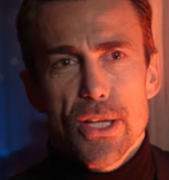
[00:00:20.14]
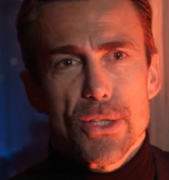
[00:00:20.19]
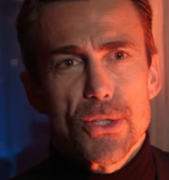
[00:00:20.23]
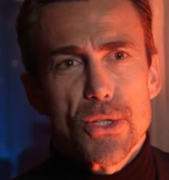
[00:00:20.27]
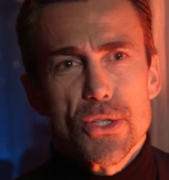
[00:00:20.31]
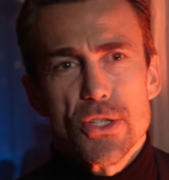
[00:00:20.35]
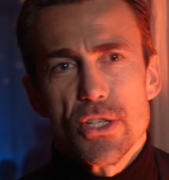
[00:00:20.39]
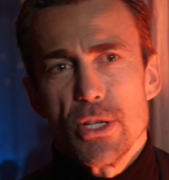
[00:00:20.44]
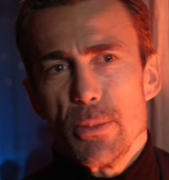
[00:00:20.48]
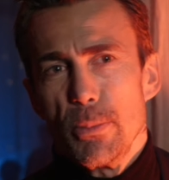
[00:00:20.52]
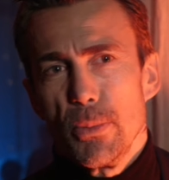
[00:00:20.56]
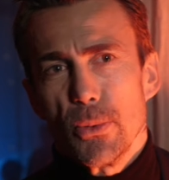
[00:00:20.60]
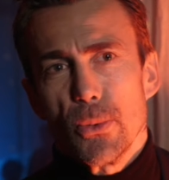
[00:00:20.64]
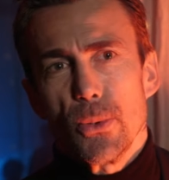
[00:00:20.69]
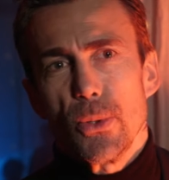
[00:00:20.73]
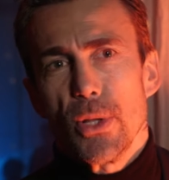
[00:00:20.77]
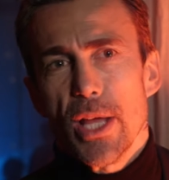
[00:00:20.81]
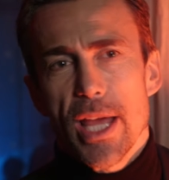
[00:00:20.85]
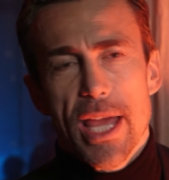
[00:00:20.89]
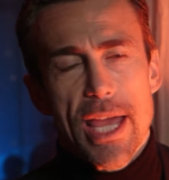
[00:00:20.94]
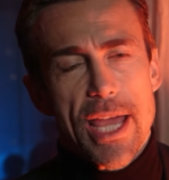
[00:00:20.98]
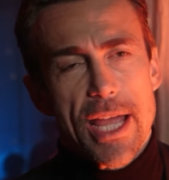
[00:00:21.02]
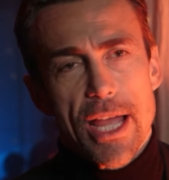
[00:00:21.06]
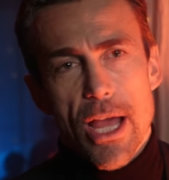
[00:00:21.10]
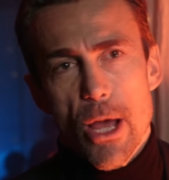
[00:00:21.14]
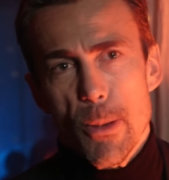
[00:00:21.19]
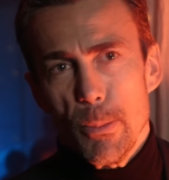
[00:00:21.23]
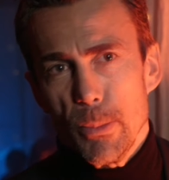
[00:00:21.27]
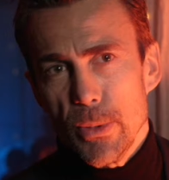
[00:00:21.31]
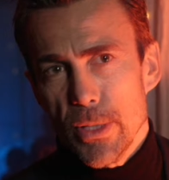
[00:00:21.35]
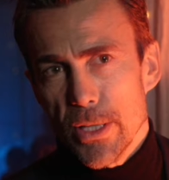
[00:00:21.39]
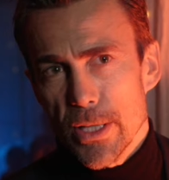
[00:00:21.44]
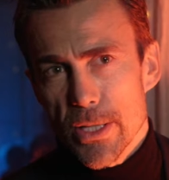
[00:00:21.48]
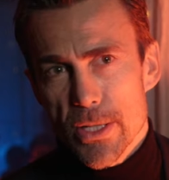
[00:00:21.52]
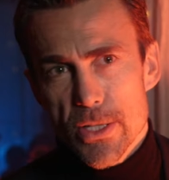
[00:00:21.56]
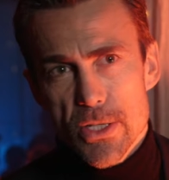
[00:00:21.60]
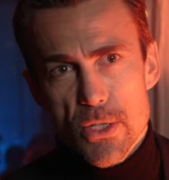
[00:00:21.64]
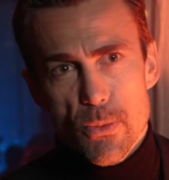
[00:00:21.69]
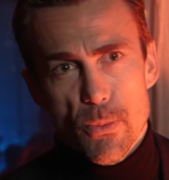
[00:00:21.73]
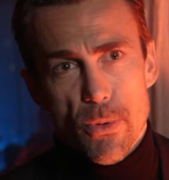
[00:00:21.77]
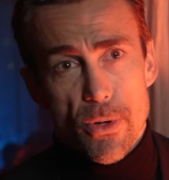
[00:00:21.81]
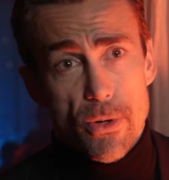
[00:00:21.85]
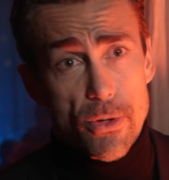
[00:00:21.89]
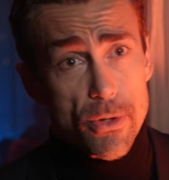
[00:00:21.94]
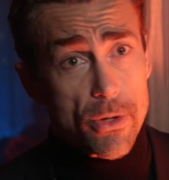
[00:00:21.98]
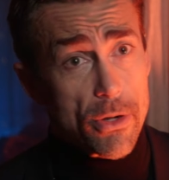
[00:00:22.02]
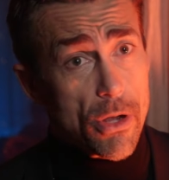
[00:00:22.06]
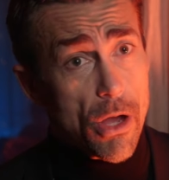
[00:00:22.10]
like the typical hangout place
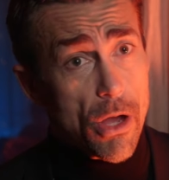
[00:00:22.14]
where